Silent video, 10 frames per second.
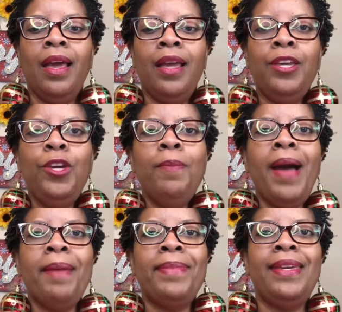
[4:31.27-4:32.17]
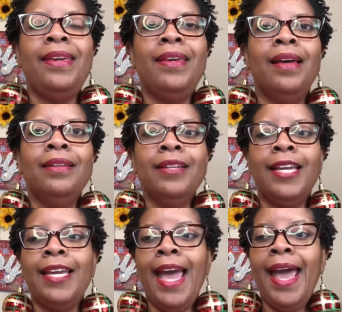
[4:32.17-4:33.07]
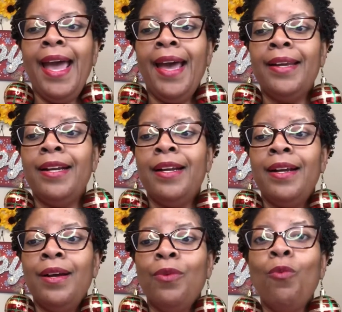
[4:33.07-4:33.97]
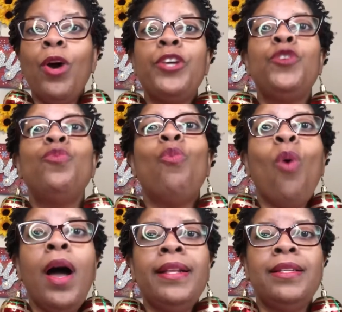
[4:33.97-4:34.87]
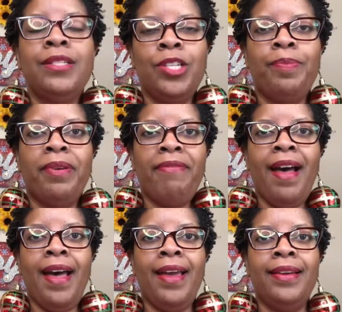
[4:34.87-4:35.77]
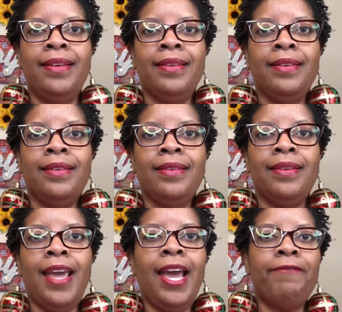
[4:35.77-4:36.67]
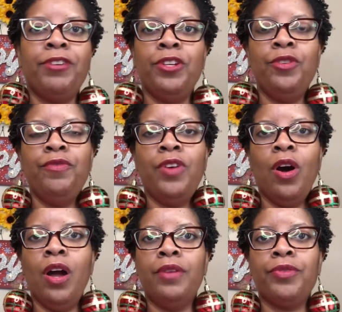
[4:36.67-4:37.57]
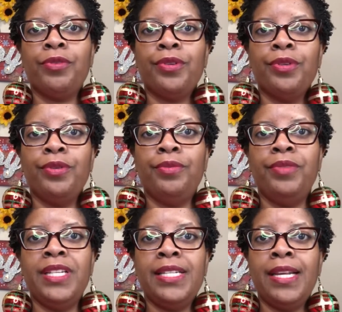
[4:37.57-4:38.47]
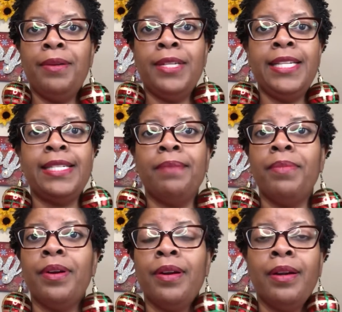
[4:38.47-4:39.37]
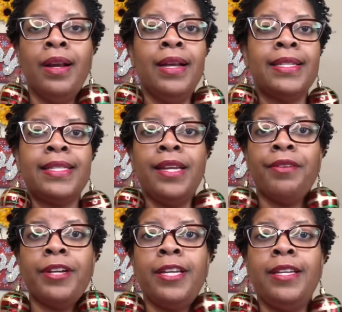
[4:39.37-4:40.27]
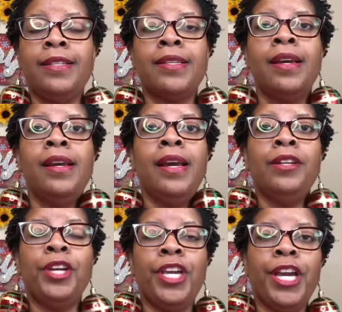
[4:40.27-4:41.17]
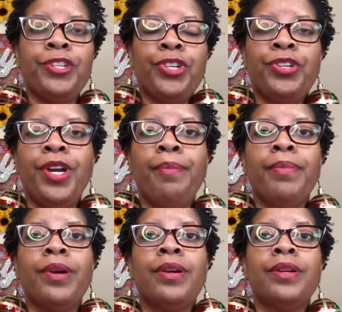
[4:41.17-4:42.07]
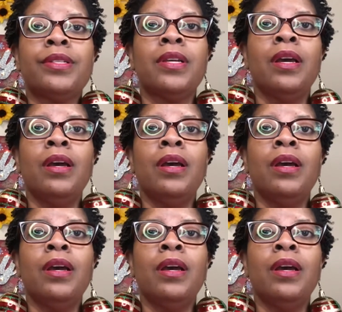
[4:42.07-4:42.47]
You might be looking at what you want to provide after you've gone through this December series, looking at your numbers,